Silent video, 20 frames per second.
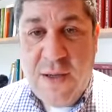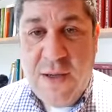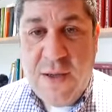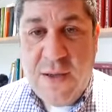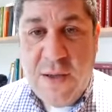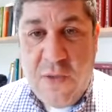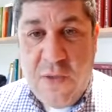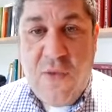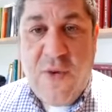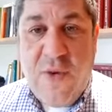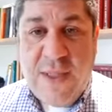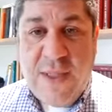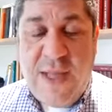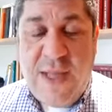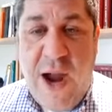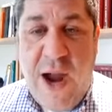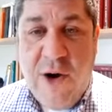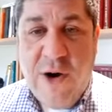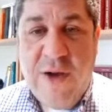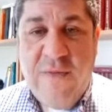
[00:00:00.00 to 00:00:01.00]
through its
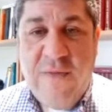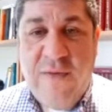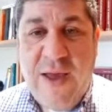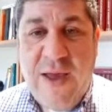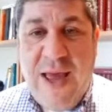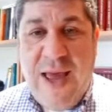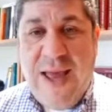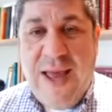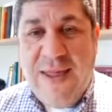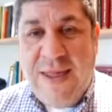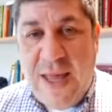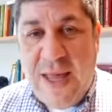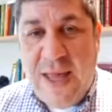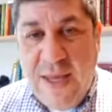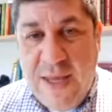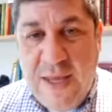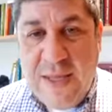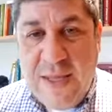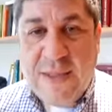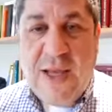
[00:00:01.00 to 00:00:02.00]
narrative that
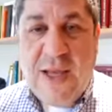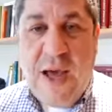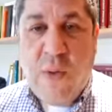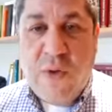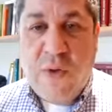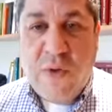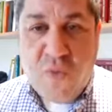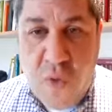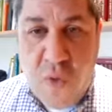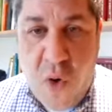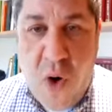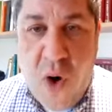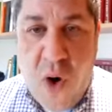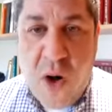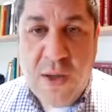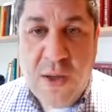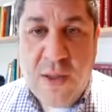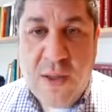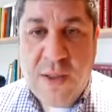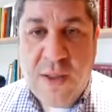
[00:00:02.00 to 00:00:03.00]
Yitzchak was wrong
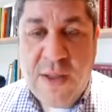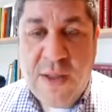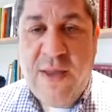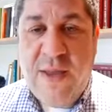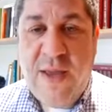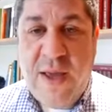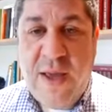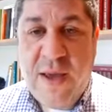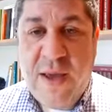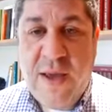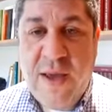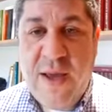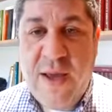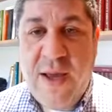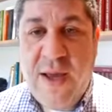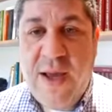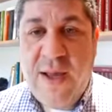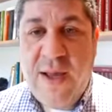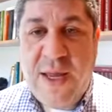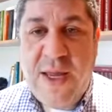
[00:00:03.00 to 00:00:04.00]
to think
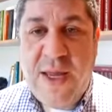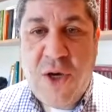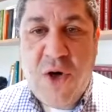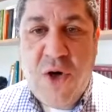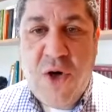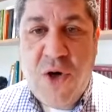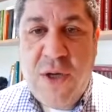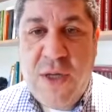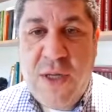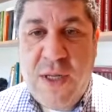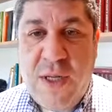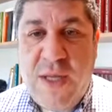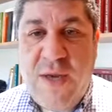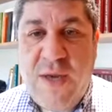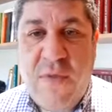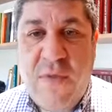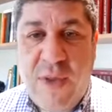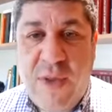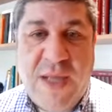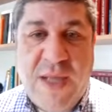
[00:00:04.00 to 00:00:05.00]
that he couldn't give a
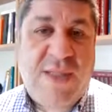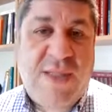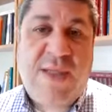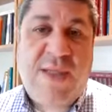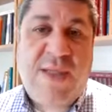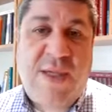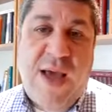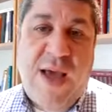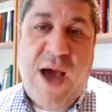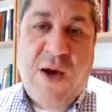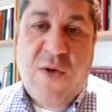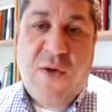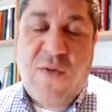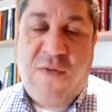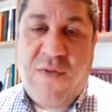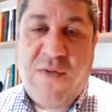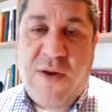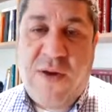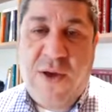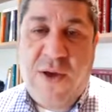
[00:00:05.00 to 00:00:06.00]
blessing to Yaakov.
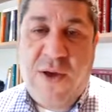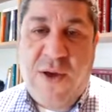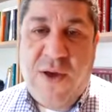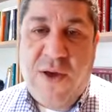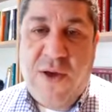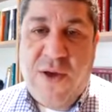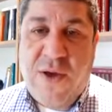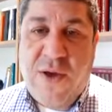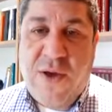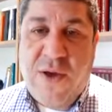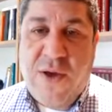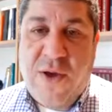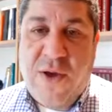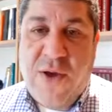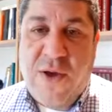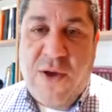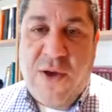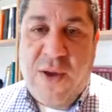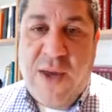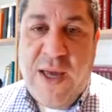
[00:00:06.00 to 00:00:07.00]

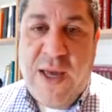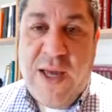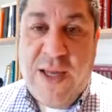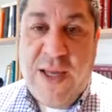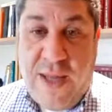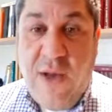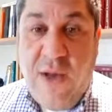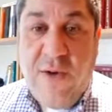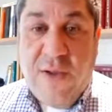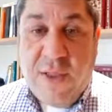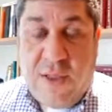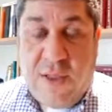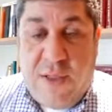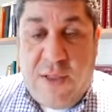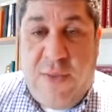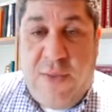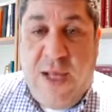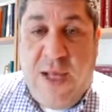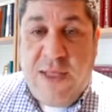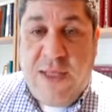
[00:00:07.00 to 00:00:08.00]
It tells us the
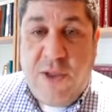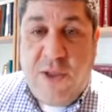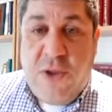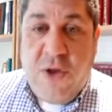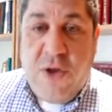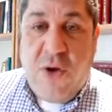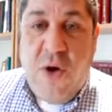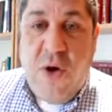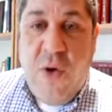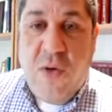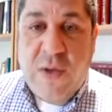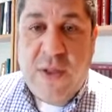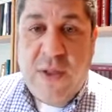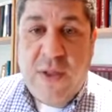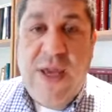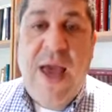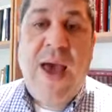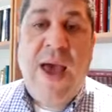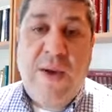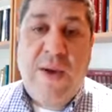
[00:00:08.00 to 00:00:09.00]
blessing took hold.
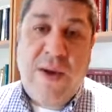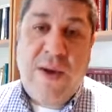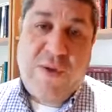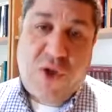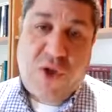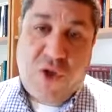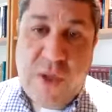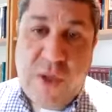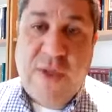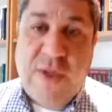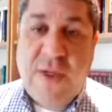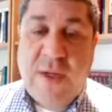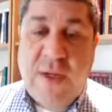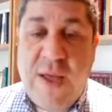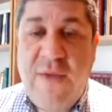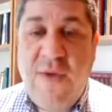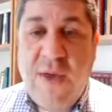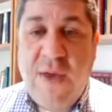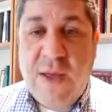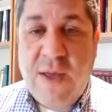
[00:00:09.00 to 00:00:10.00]
Yeah, he was tricked to
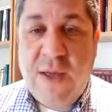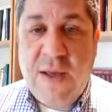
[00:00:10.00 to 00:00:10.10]
giving it,